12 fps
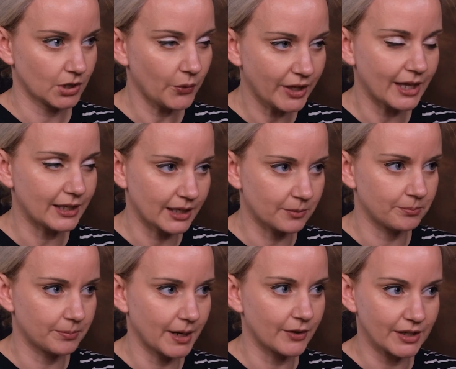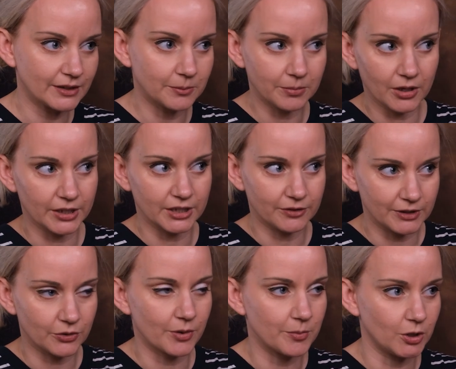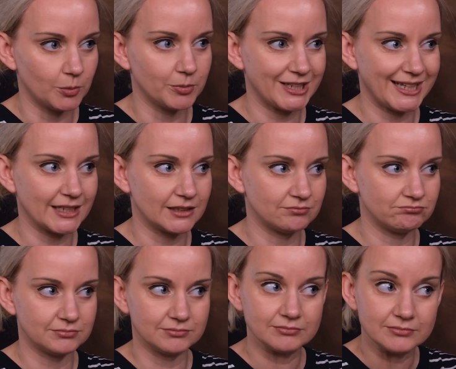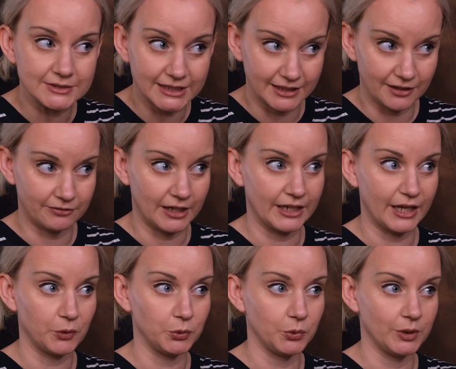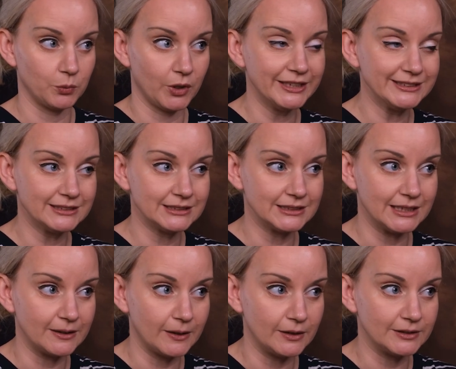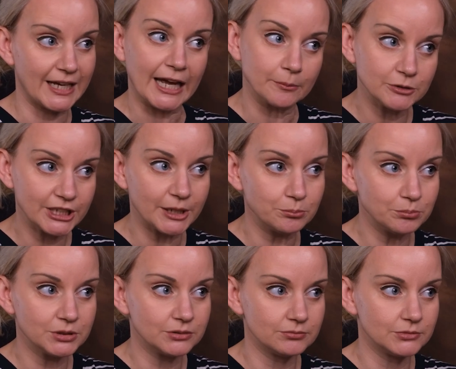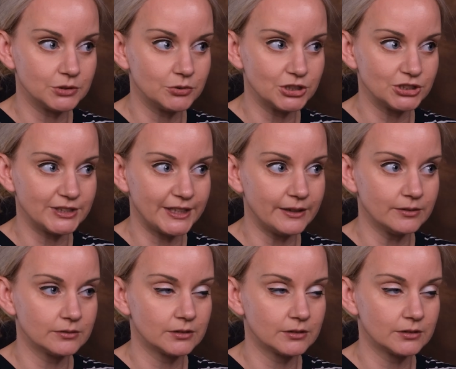Oh yeah, like burying the body of the criminal, but like, did I find out who it was in the little time jump you just did?